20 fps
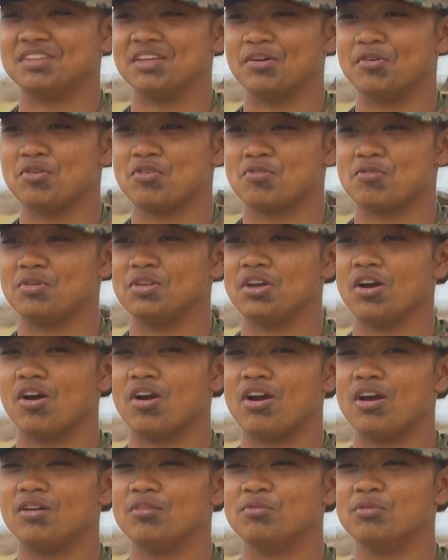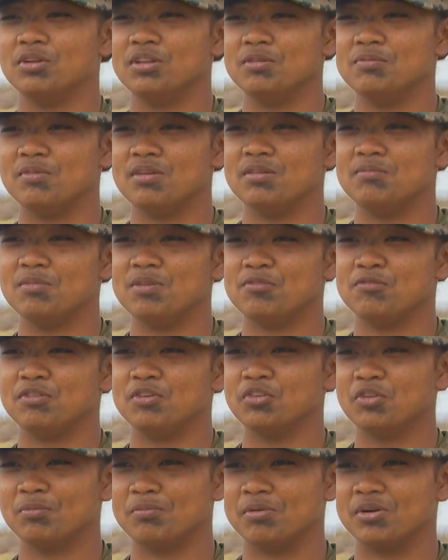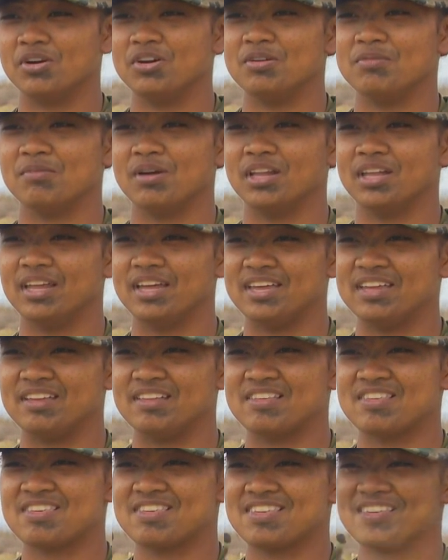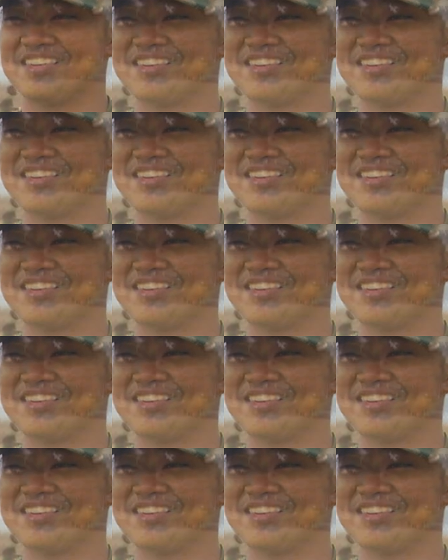It was really hard, really made me feel the burn in my legs.